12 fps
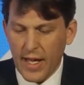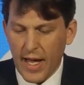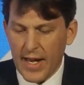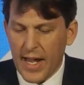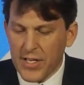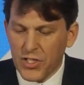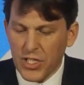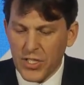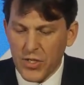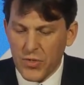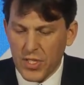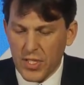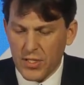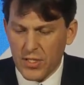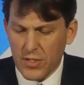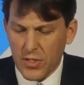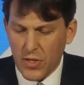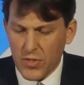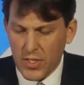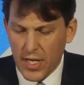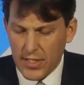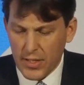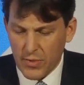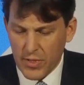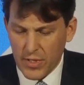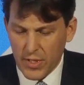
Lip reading: at energy usage associated with